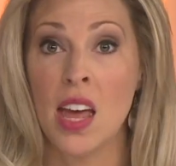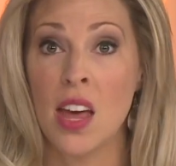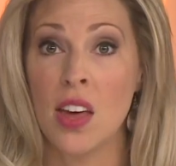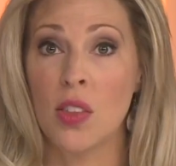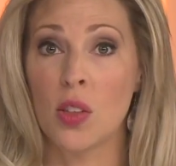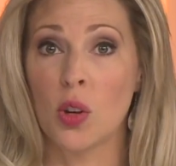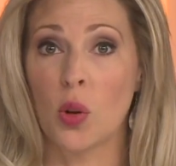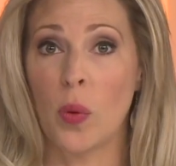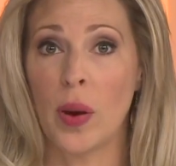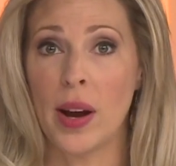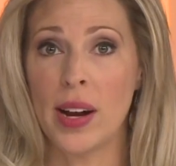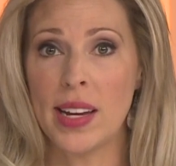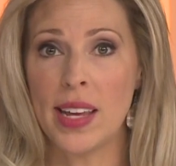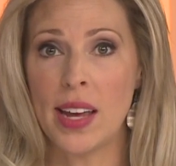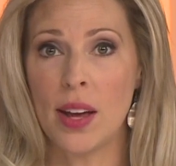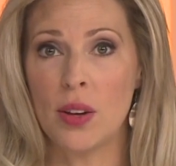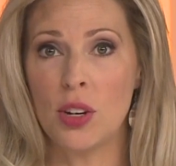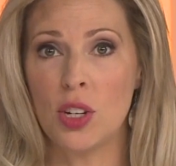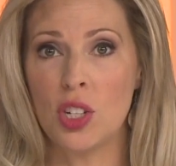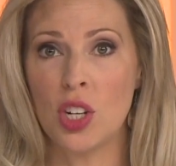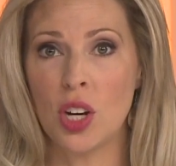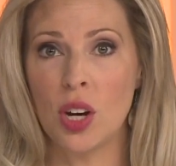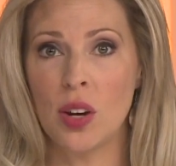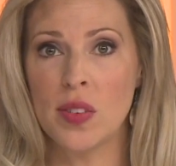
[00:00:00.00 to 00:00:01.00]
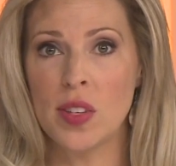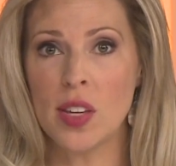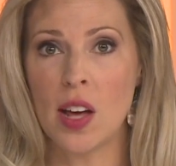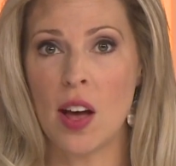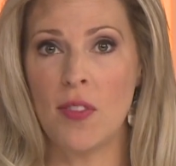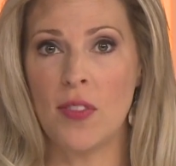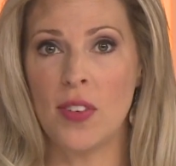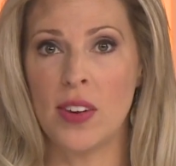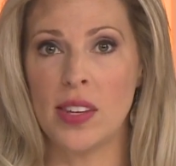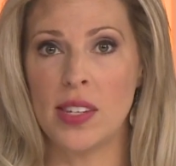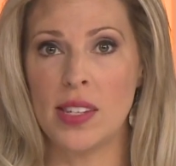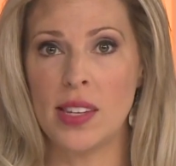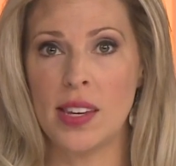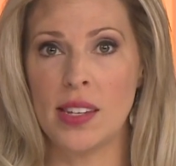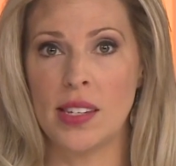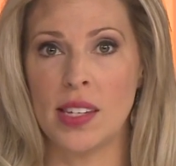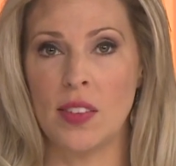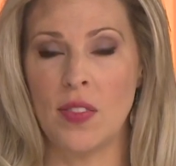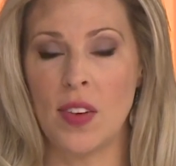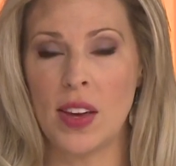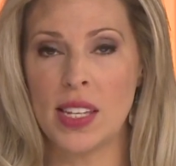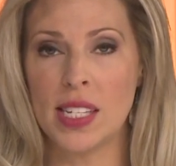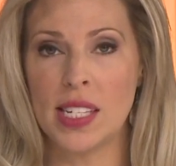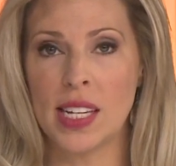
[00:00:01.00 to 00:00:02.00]
The Grant County Sheriff's Office is
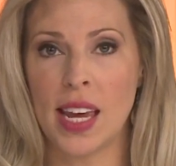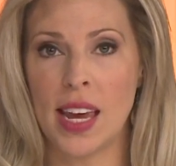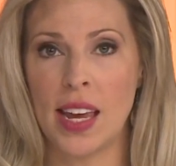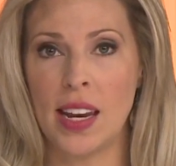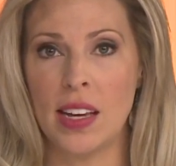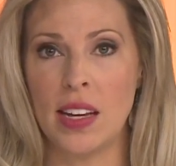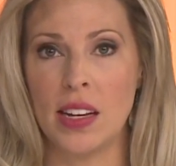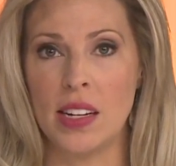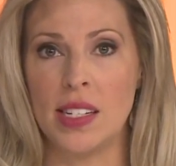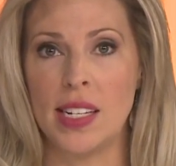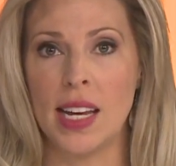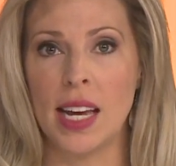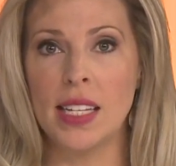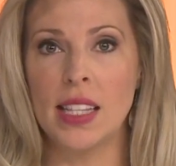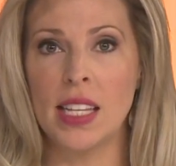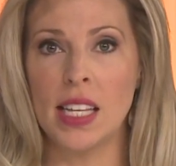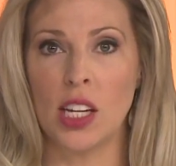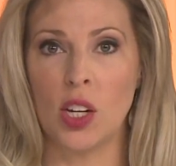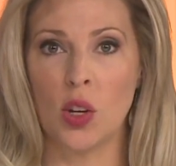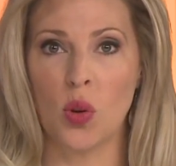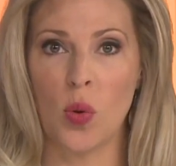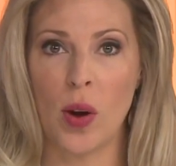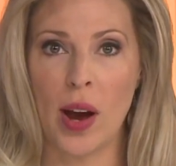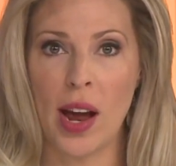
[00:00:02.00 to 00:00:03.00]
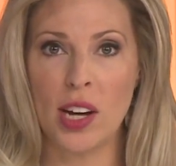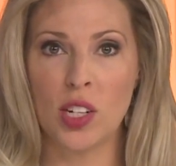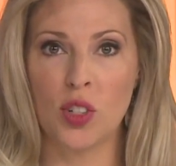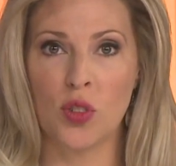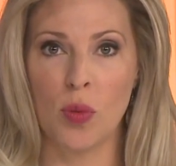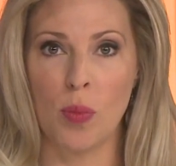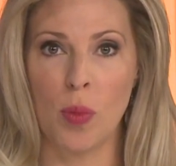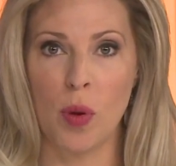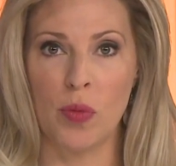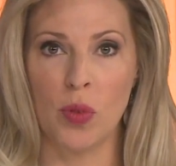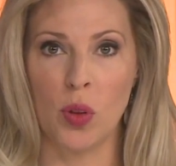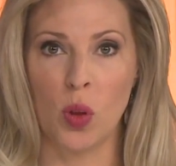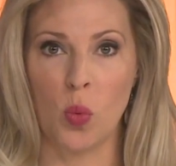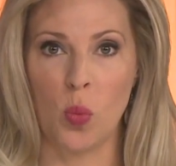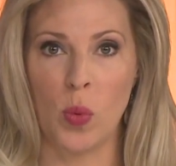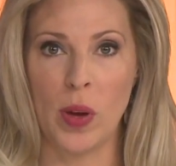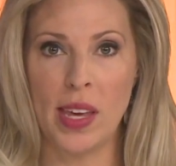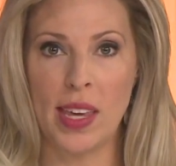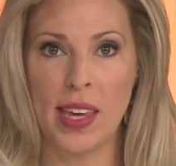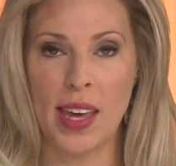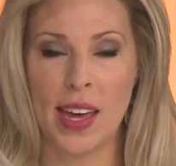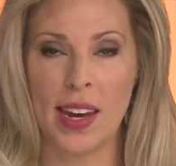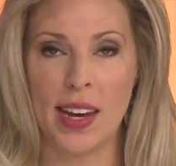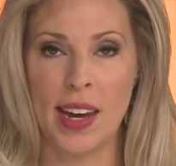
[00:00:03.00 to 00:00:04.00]
investigating a deadly crash from over the
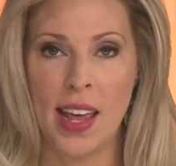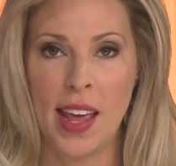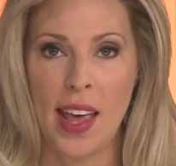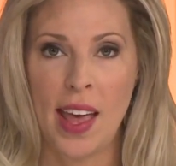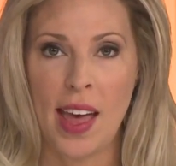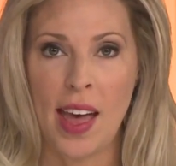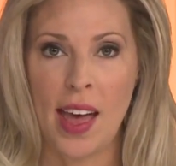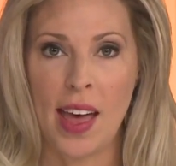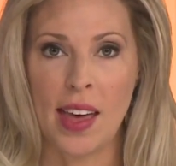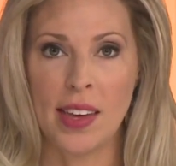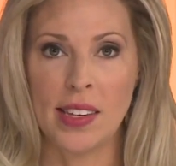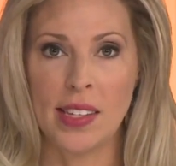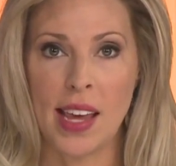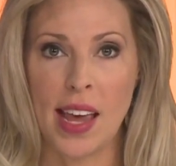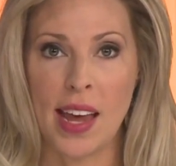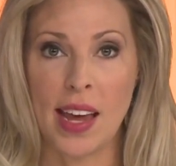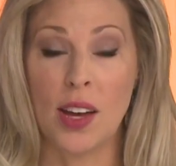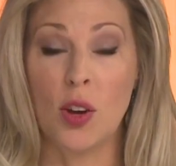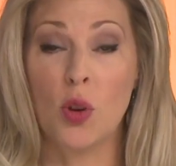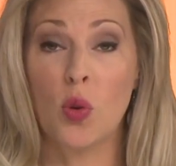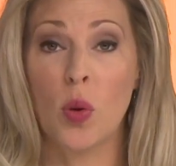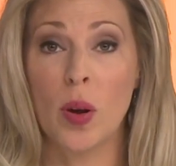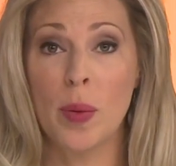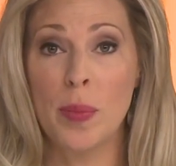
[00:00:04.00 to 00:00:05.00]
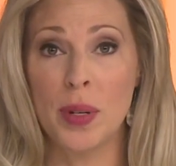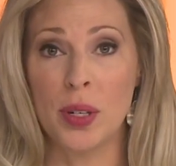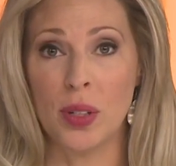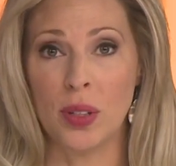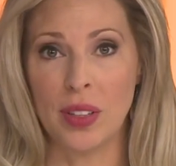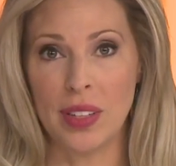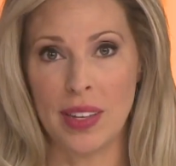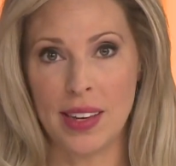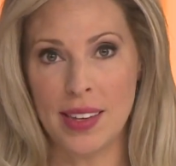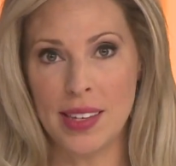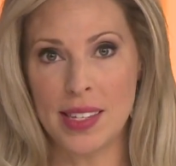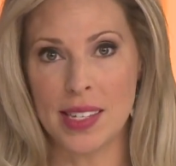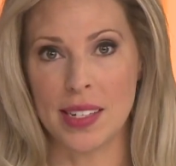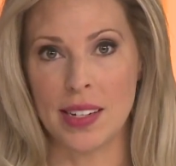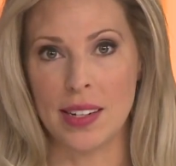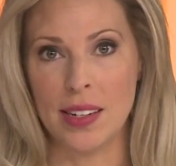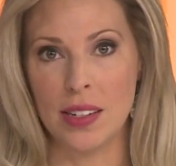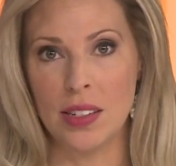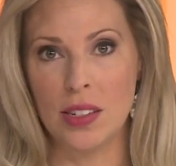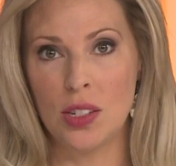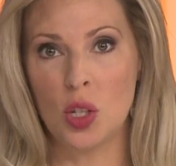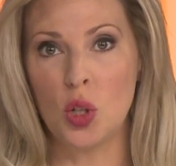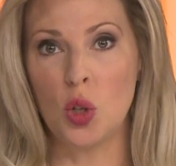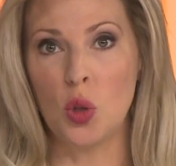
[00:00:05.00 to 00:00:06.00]
weekend as a criminal
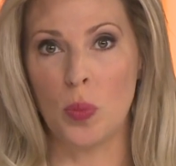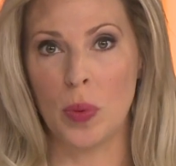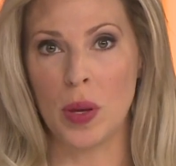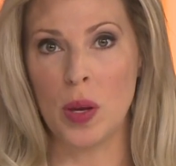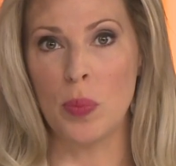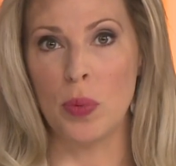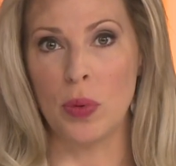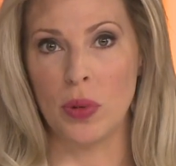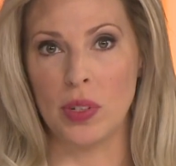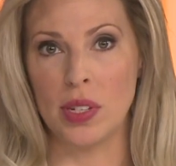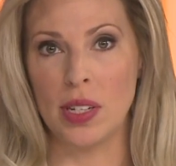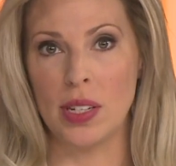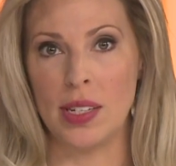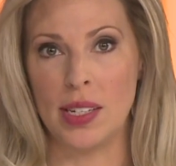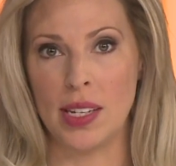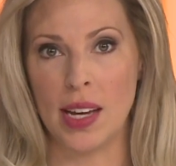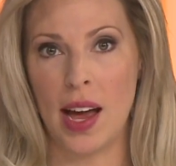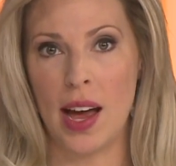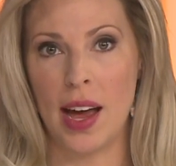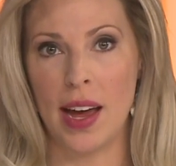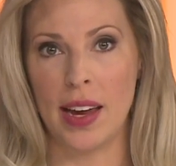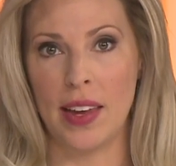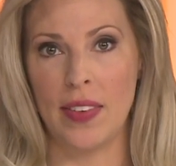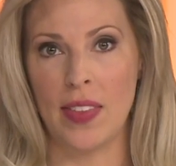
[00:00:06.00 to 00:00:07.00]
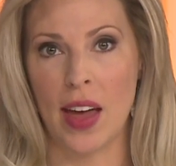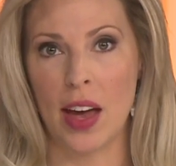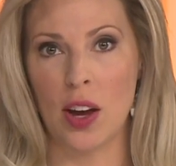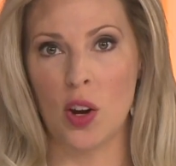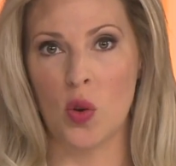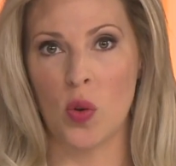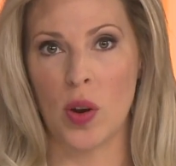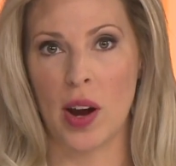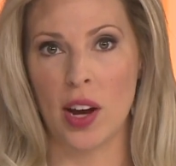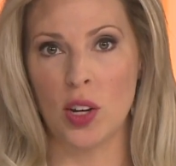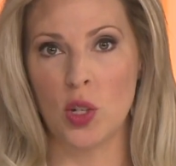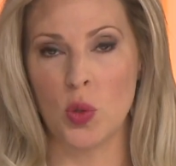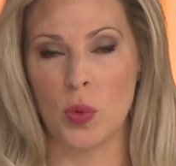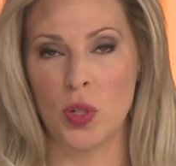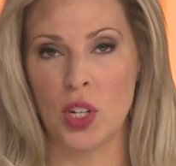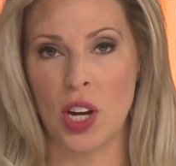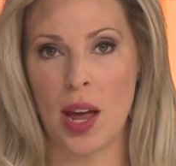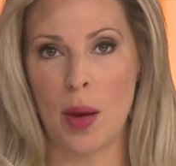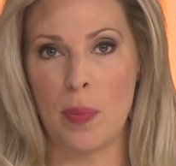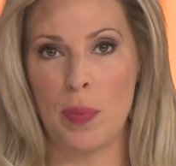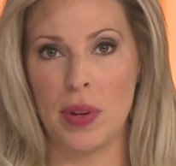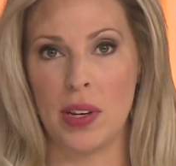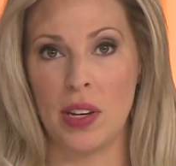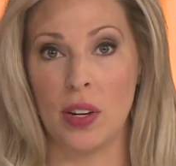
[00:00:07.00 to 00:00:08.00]
incident. Two people did die in that crash, which
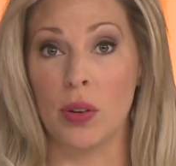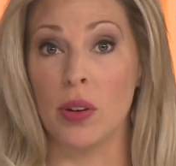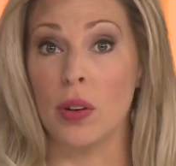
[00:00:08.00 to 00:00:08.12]
happened near